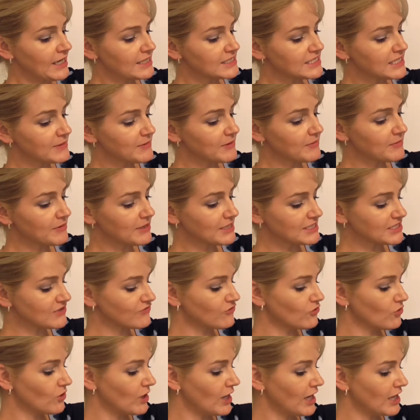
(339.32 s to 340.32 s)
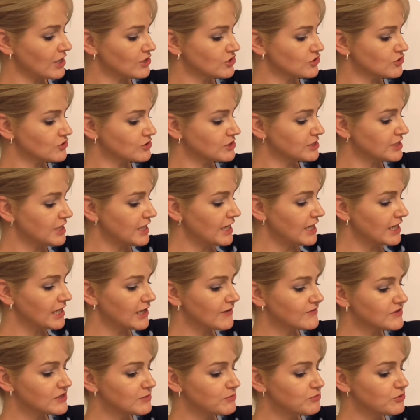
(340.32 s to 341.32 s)
Sepi Plus 400
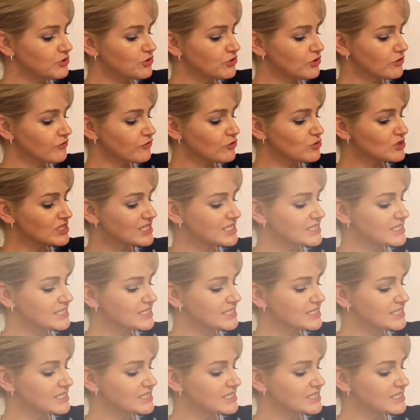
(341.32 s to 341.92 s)
gives a beautiful